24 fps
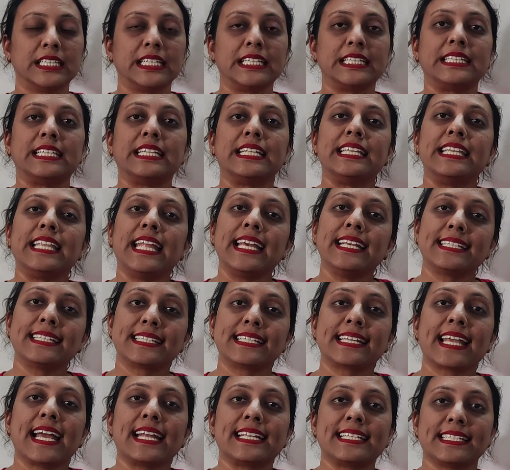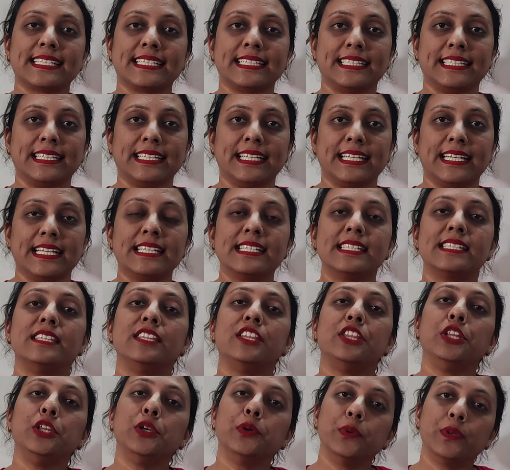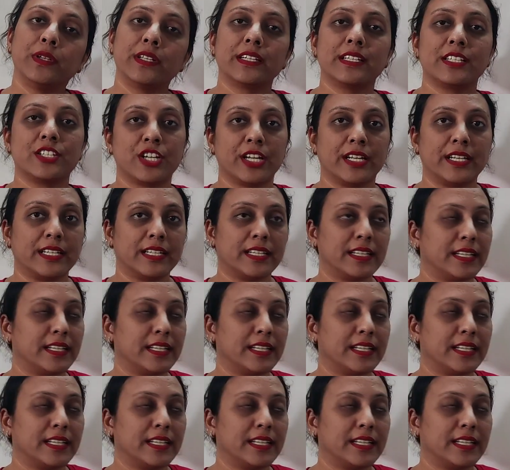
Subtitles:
The next category is neuter gender